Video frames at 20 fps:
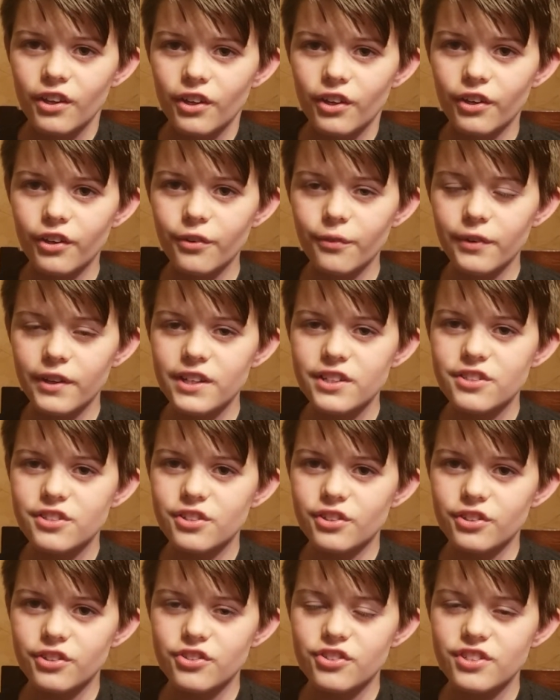Her
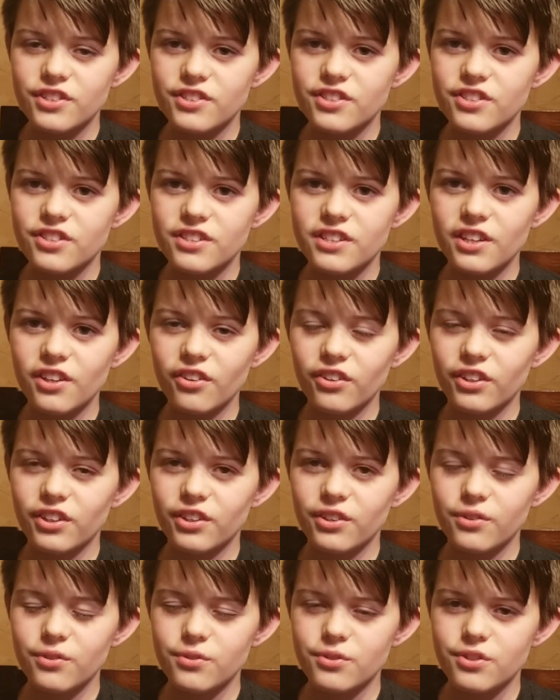research is still
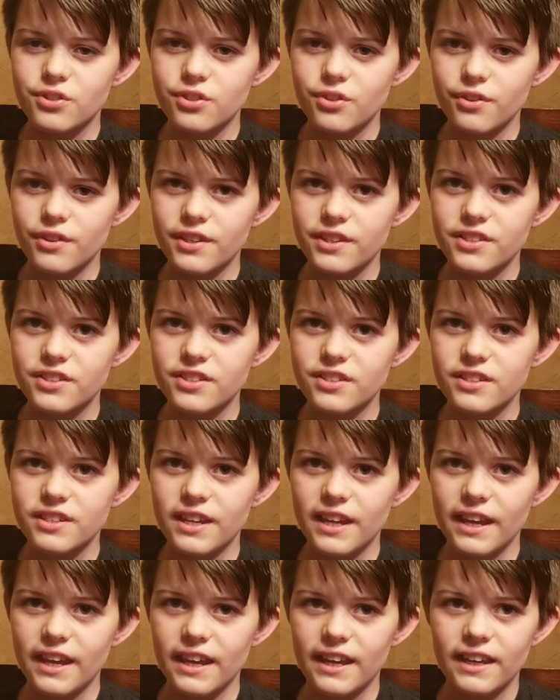used to this
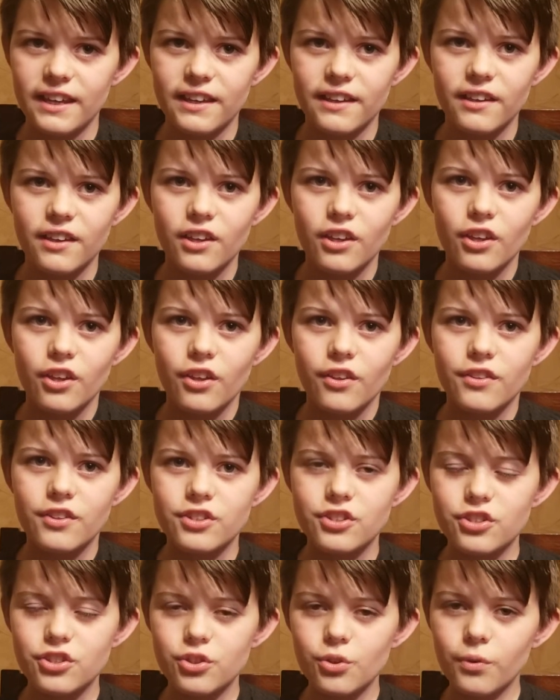day. The
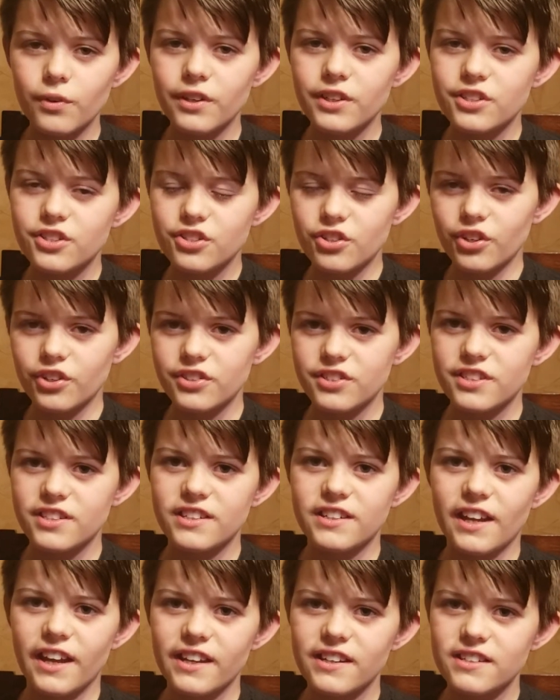story starts
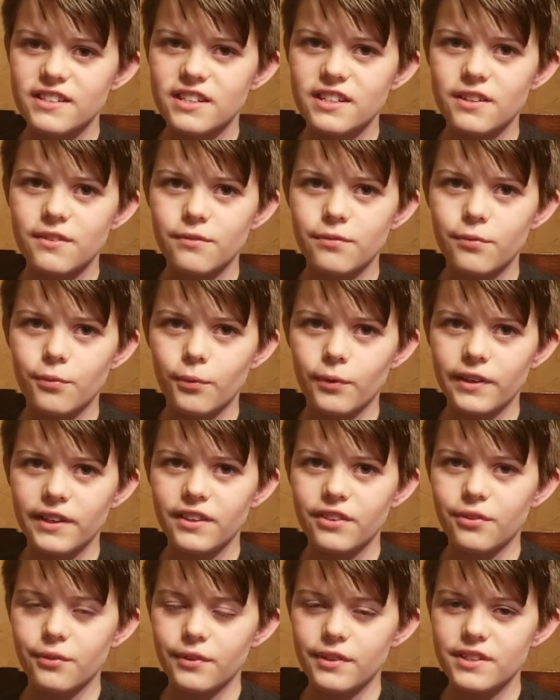in
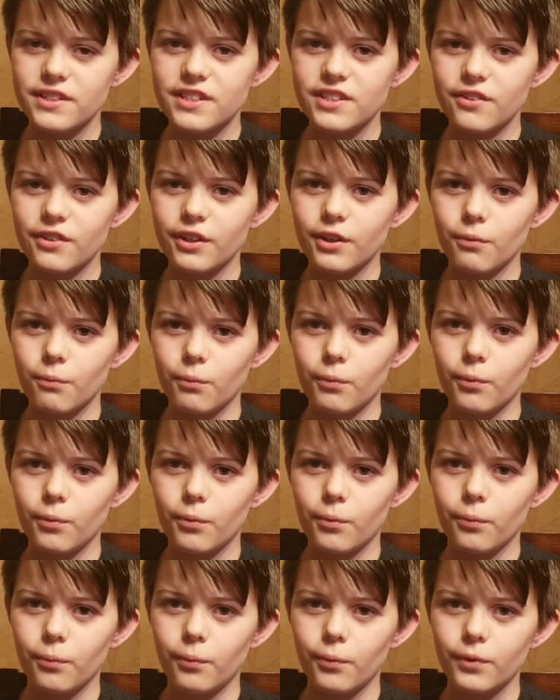1943 during
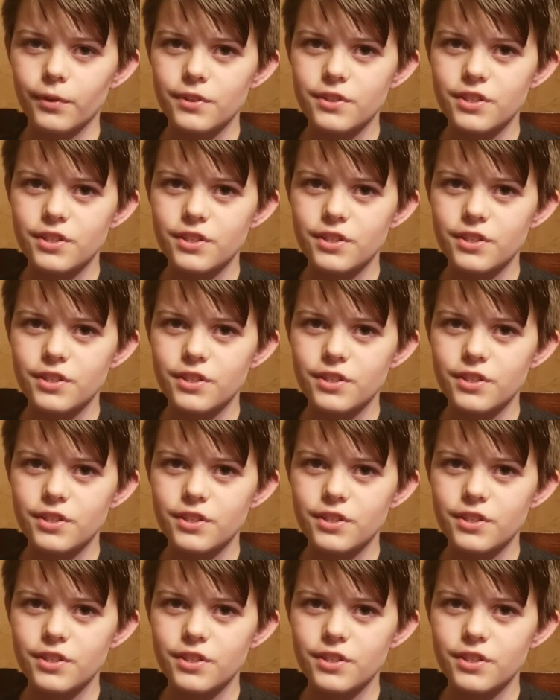World War